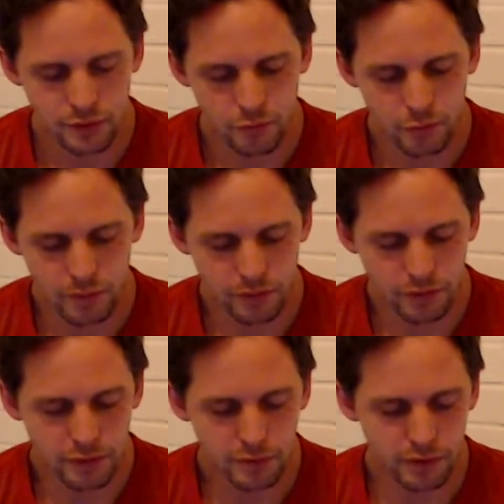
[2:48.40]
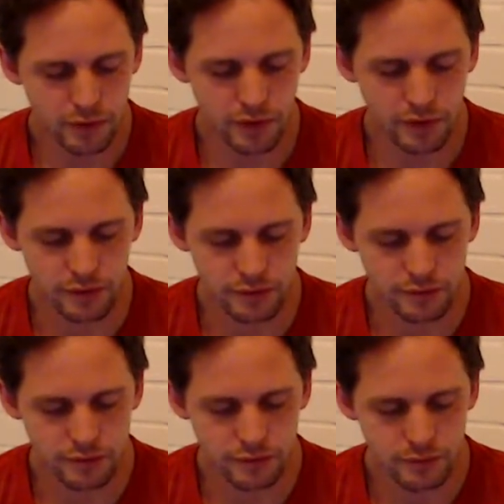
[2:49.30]
We build community
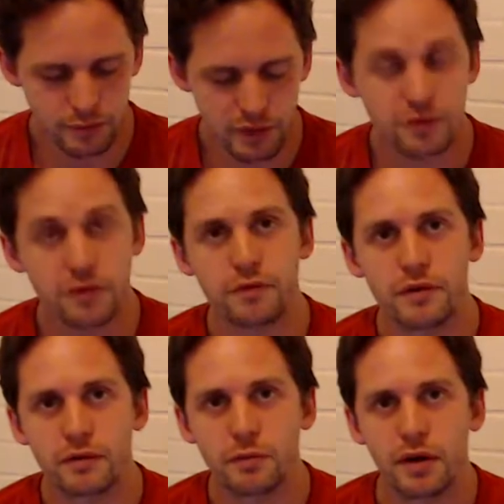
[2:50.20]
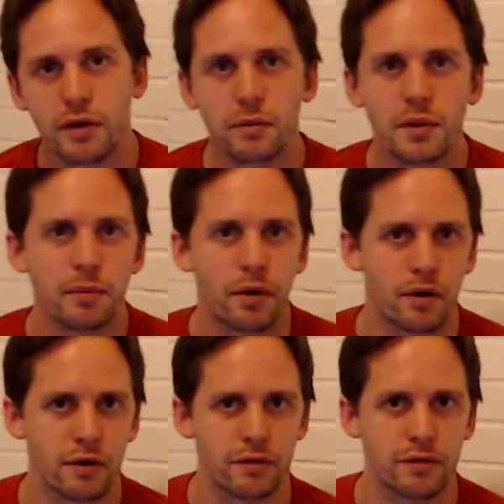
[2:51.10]
because it feels better to be
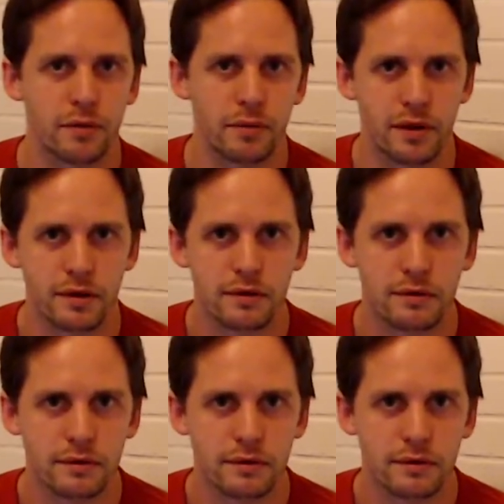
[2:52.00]
part of something.